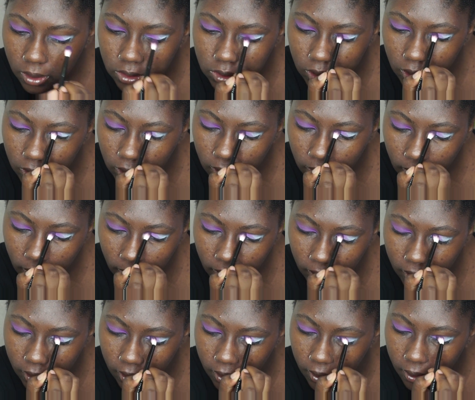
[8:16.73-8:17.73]
so you
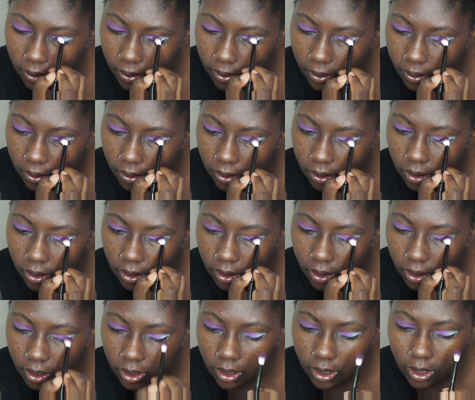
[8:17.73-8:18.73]
can
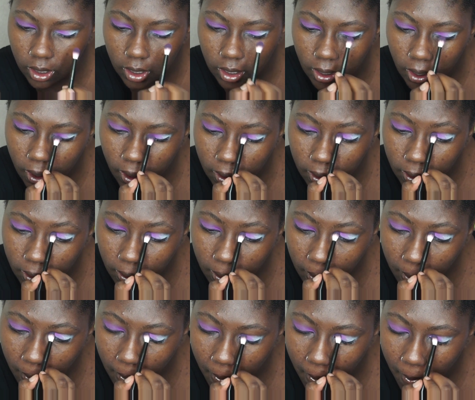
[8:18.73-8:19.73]
get it on
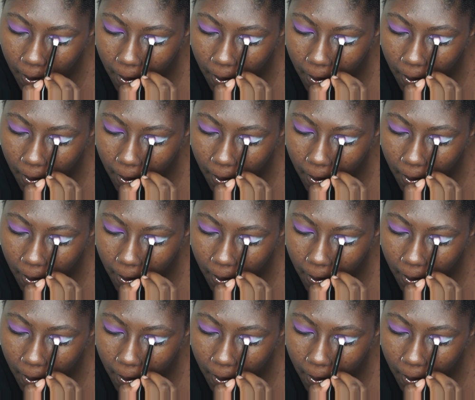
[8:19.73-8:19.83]
there.